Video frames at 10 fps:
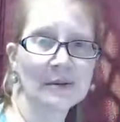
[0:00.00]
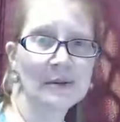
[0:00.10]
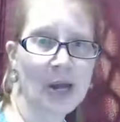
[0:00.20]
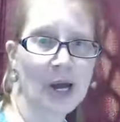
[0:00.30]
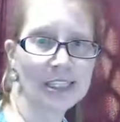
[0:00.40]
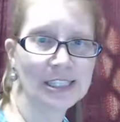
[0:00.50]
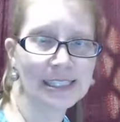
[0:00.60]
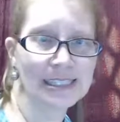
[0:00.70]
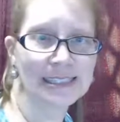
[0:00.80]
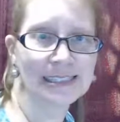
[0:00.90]
to be cautious
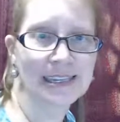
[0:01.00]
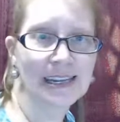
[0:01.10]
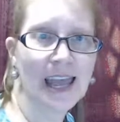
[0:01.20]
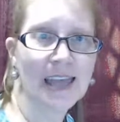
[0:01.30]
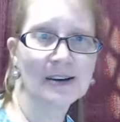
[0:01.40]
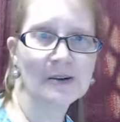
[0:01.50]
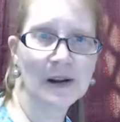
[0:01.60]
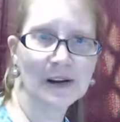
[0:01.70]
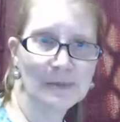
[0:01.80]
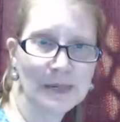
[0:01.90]
and
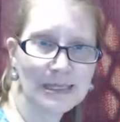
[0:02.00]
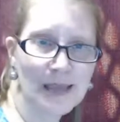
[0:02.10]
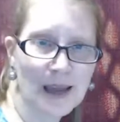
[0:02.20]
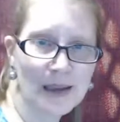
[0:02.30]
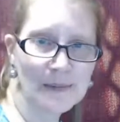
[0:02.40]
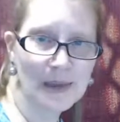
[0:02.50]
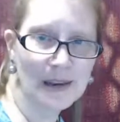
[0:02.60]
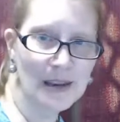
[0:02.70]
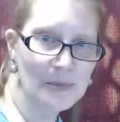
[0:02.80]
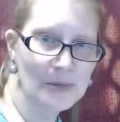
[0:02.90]
aware of my time,
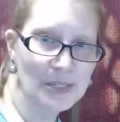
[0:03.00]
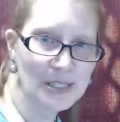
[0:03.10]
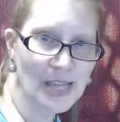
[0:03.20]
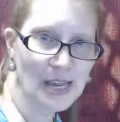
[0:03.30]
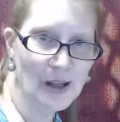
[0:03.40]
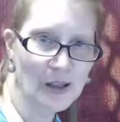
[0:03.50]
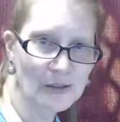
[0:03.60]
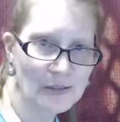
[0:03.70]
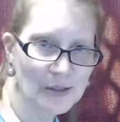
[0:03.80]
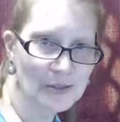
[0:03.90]
and I appreciate all
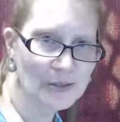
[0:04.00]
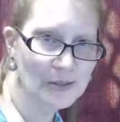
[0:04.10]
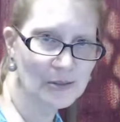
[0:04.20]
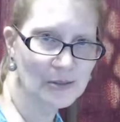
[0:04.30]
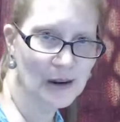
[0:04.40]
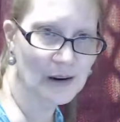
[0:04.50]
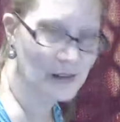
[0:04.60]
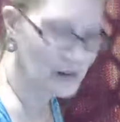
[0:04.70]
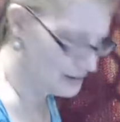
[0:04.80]
of those who are